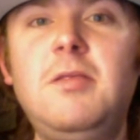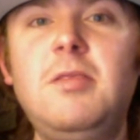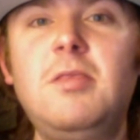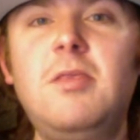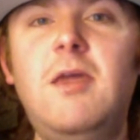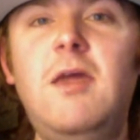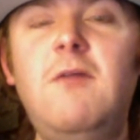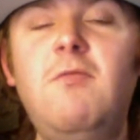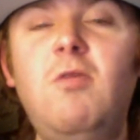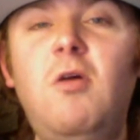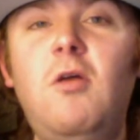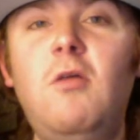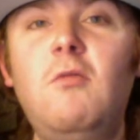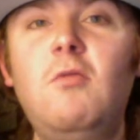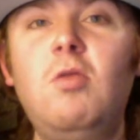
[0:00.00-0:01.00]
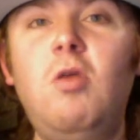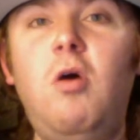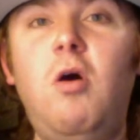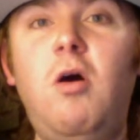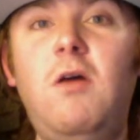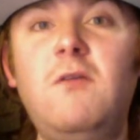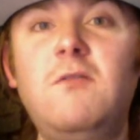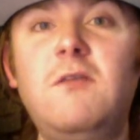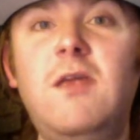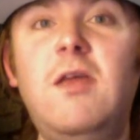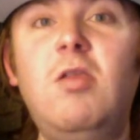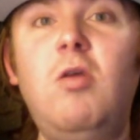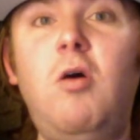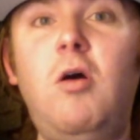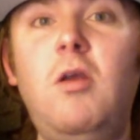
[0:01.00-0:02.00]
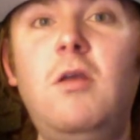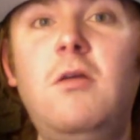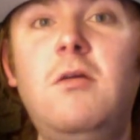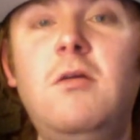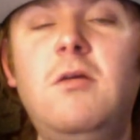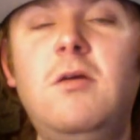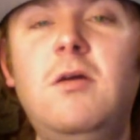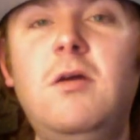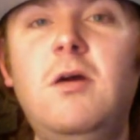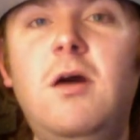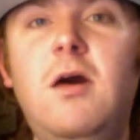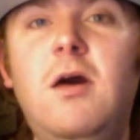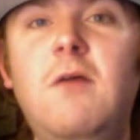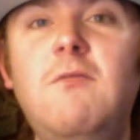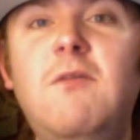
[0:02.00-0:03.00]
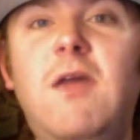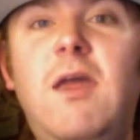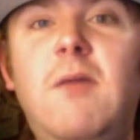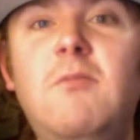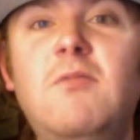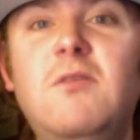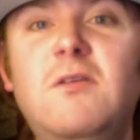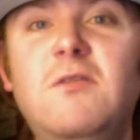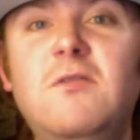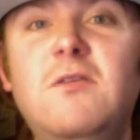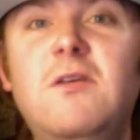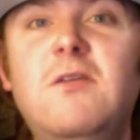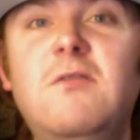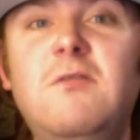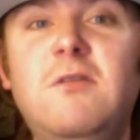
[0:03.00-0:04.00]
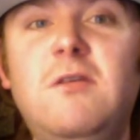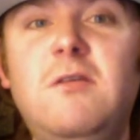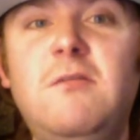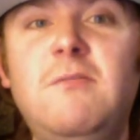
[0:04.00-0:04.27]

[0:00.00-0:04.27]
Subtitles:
They have lost a lot of games this season.